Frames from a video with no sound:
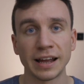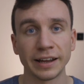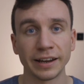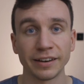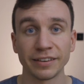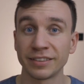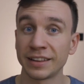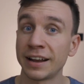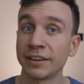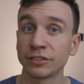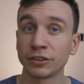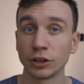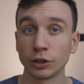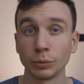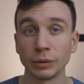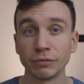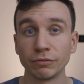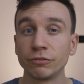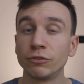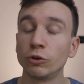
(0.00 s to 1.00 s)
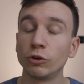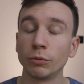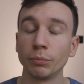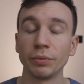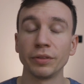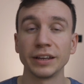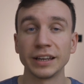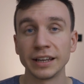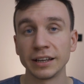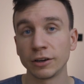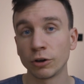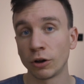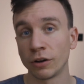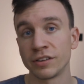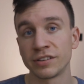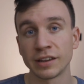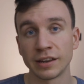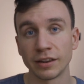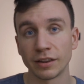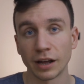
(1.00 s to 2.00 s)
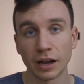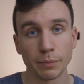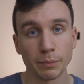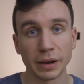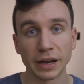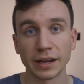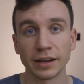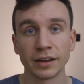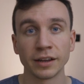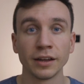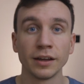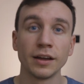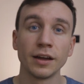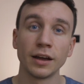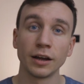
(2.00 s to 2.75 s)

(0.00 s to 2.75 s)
and that's going to inform the content that I make